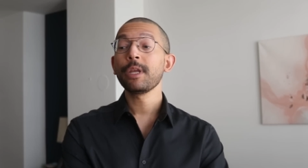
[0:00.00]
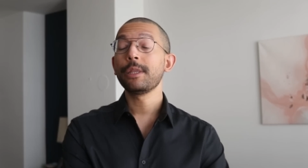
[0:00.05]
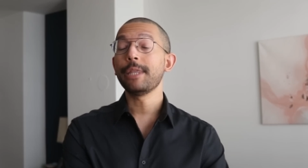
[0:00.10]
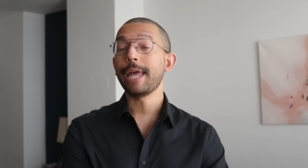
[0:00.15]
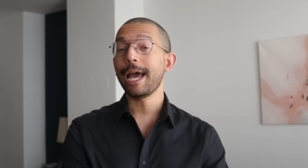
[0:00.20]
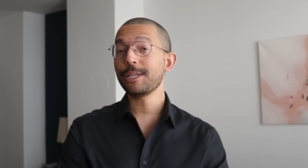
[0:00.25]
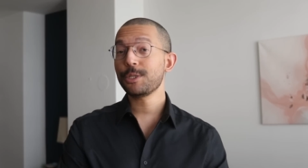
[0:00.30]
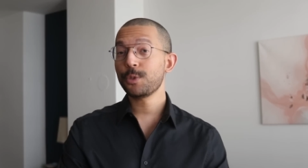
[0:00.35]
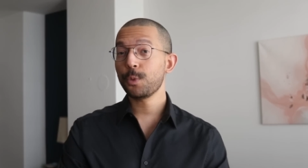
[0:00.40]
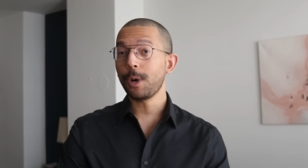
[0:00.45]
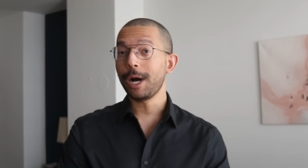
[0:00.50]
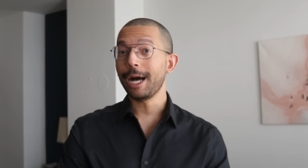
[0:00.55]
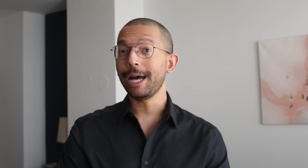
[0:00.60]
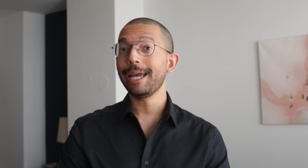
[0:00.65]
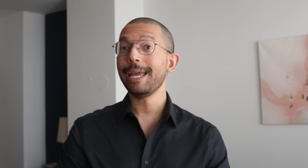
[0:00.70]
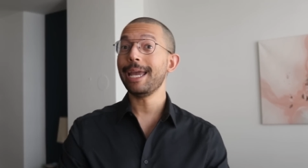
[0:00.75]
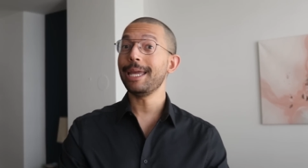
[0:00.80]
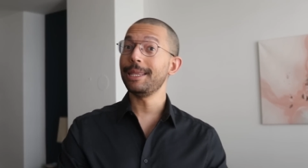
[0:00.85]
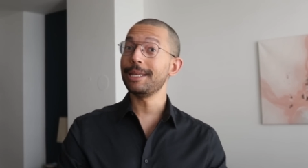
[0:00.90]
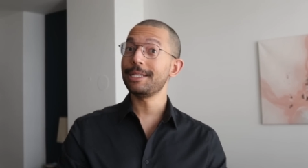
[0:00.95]
That's
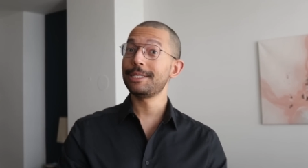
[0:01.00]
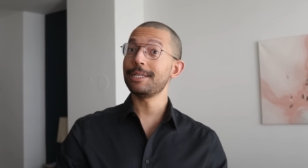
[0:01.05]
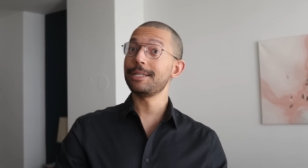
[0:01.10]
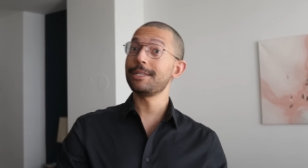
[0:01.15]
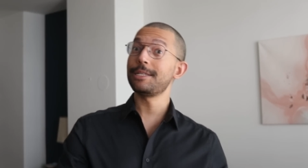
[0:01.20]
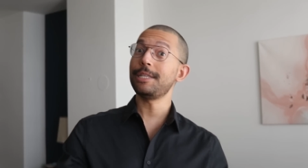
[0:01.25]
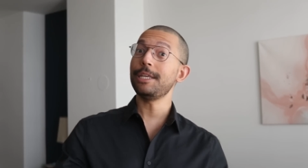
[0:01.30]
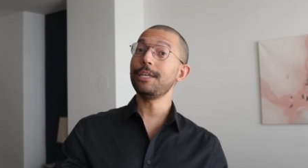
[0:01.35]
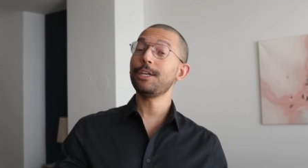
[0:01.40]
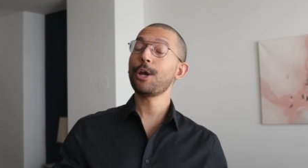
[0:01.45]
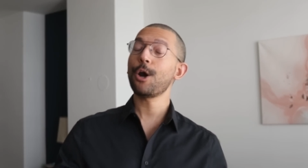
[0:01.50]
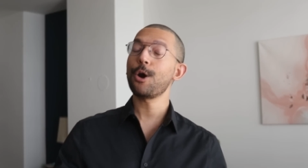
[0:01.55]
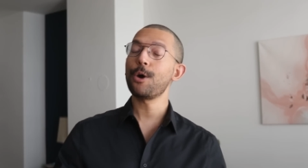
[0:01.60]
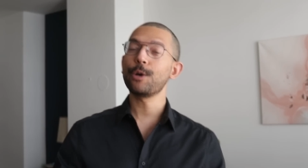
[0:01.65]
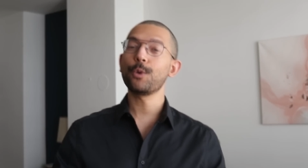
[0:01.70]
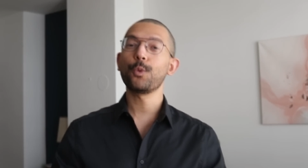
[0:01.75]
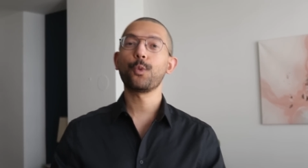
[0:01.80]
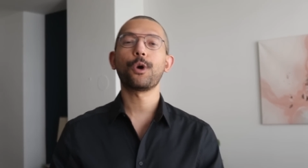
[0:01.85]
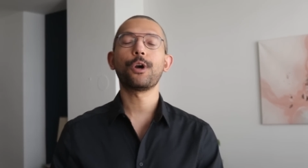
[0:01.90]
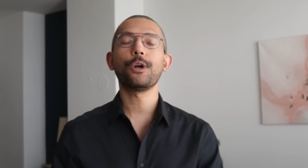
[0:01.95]
why, and this is the
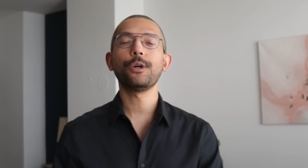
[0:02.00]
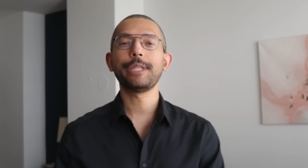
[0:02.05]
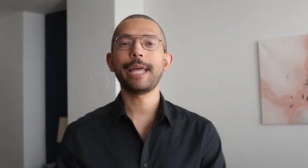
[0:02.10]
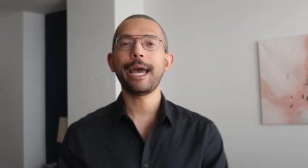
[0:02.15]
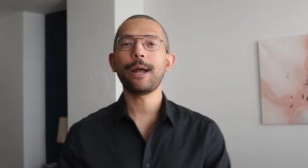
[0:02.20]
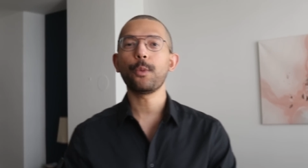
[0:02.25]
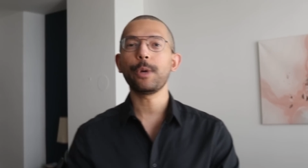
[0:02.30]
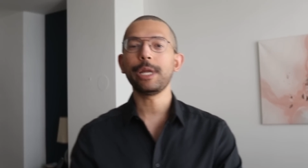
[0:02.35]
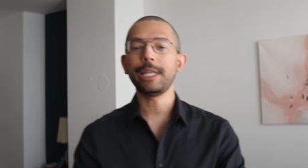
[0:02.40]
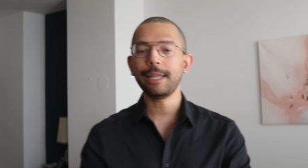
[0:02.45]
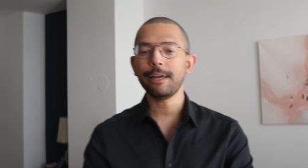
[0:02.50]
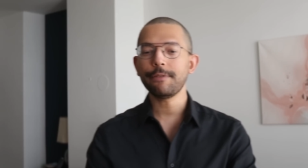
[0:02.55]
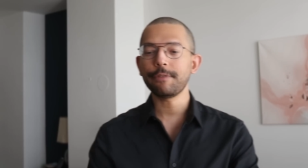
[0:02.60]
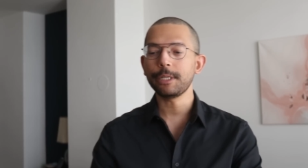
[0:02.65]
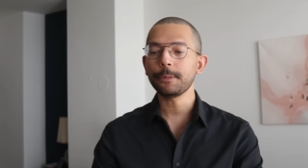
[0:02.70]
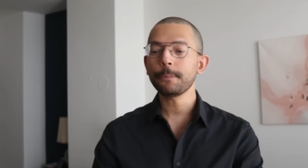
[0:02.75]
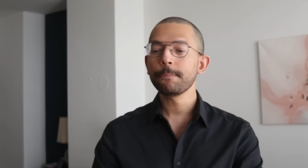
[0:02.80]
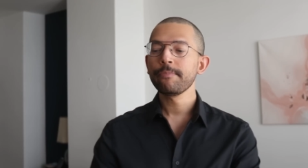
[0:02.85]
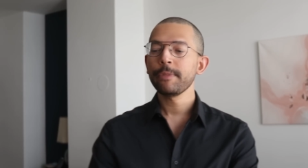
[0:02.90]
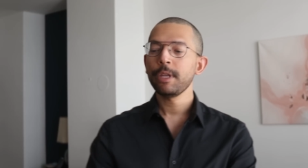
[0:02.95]
current world that we live
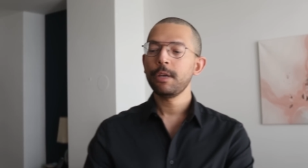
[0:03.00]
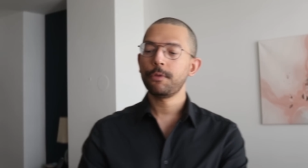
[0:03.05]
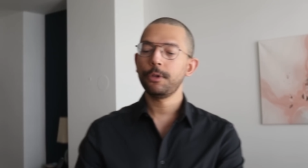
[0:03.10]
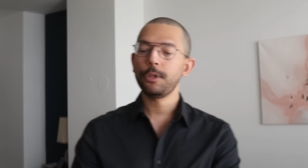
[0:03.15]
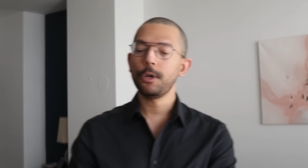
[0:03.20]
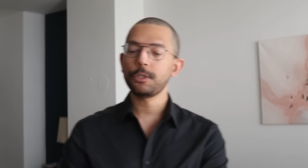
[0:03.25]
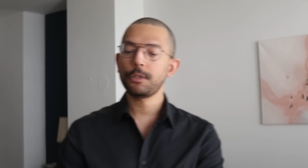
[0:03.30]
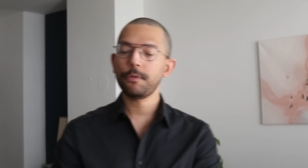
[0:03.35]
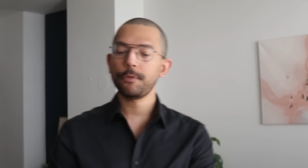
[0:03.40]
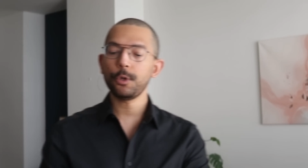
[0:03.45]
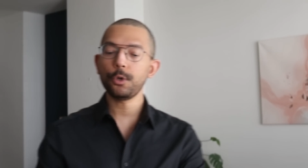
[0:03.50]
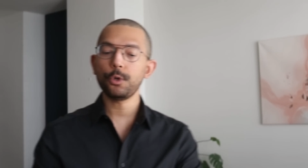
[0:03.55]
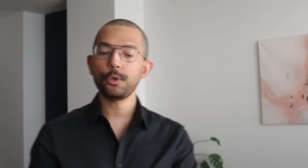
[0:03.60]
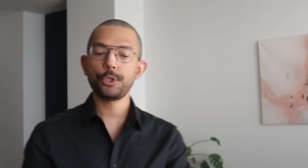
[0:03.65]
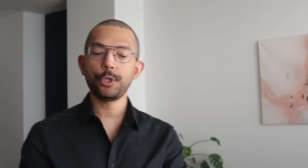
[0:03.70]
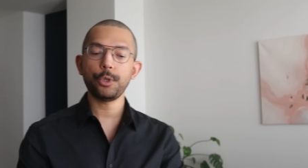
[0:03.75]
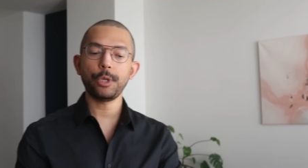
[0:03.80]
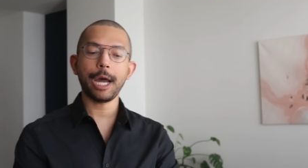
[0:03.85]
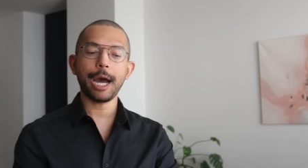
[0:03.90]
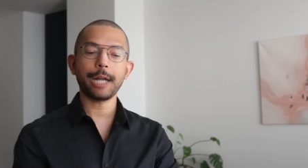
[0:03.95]
in, for those of you who
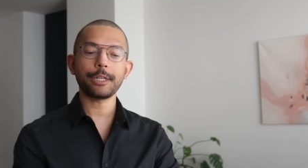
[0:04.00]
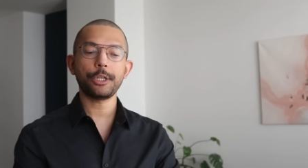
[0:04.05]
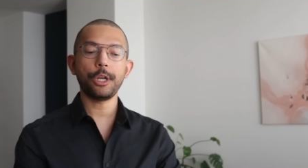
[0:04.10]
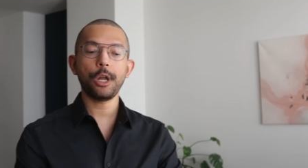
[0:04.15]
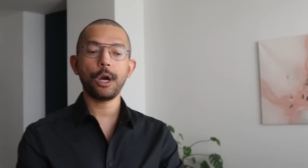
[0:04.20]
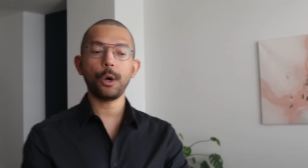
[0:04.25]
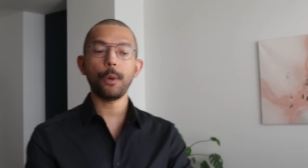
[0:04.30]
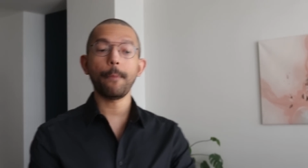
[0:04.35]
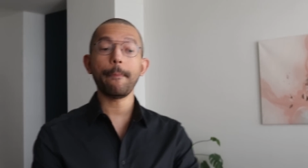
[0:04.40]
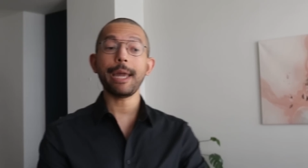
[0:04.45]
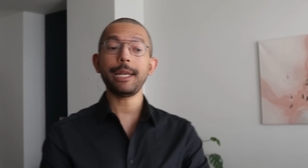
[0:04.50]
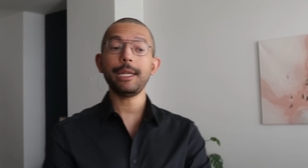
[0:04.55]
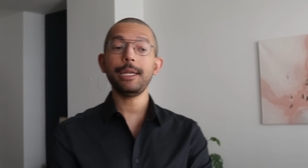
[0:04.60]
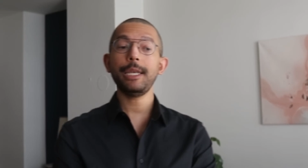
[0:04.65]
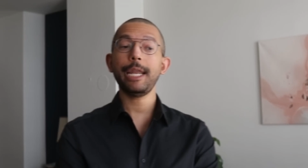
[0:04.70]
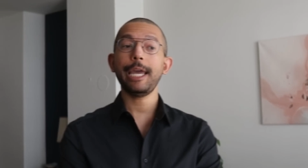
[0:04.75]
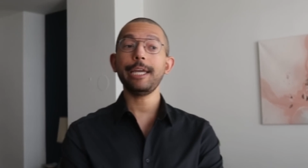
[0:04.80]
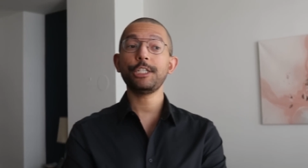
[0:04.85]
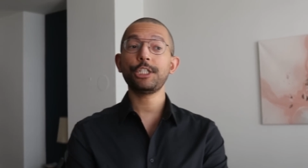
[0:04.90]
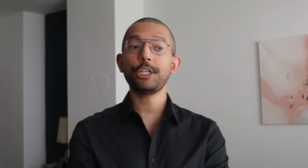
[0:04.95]
do not know, many
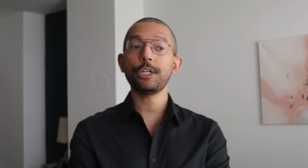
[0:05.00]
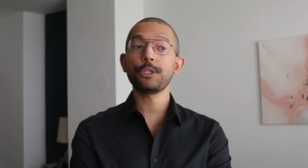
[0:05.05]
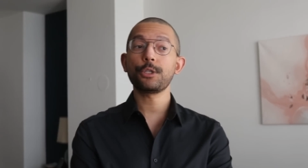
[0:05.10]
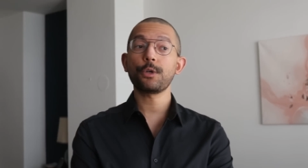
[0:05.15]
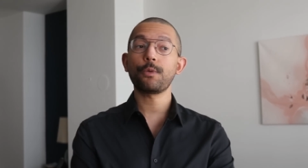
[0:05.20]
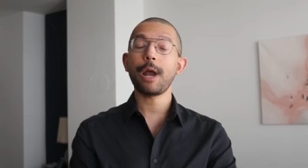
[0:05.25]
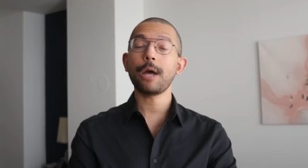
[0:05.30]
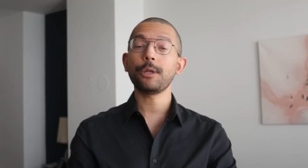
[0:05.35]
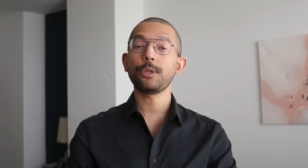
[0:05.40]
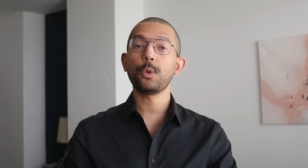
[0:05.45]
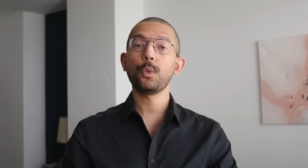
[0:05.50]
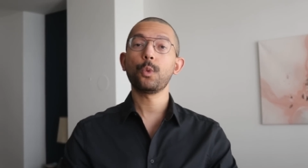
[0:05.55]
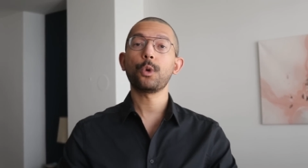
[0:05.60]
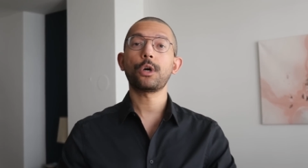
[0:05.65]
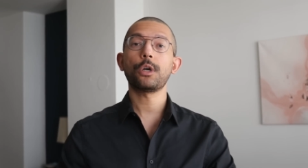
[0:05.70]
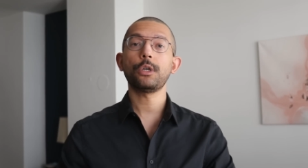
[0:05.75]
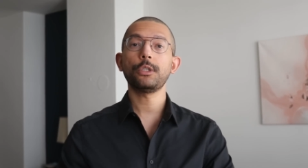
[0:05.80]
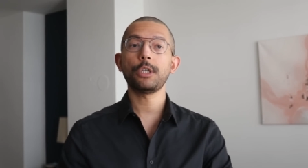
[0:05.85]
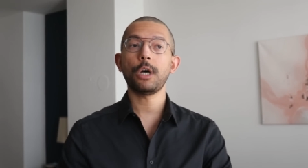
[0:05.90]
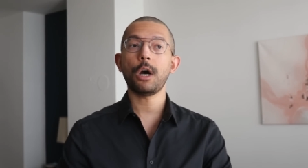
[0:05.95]
nations around the
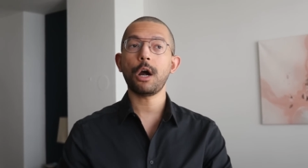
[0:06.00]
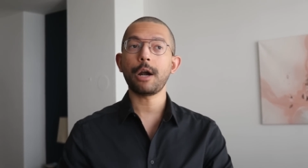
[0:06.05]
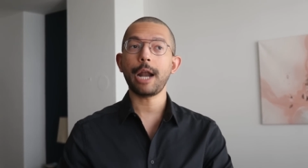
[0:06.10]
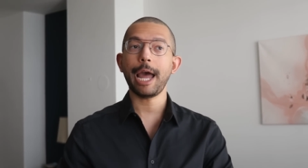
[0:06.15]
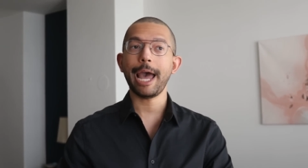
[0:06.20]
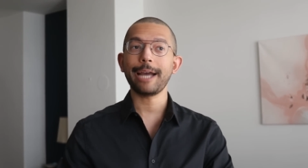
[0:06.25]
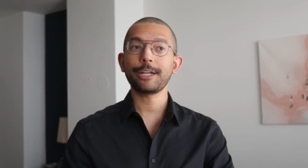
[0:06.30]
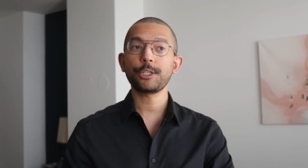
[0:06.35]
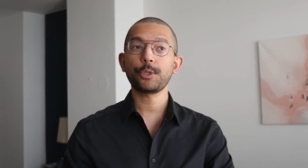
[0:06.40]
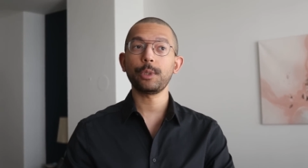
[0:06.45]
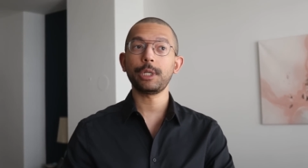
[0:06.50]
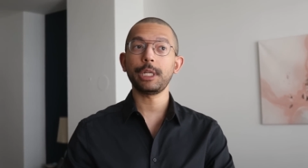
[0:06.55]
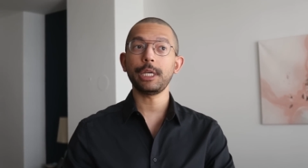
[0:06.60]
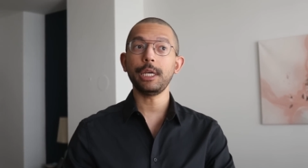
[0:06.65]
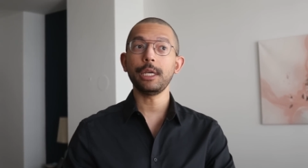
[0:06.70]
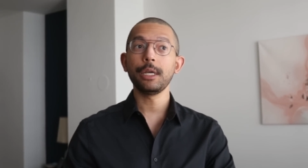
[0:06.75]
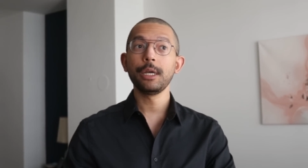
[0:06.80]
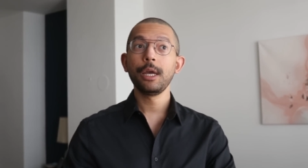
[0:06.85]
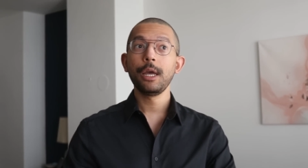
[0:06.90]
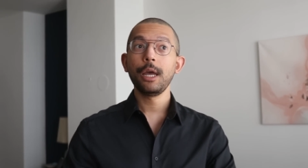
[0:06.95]
world are
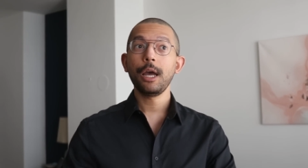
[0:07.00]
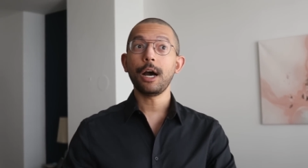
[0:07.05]
actually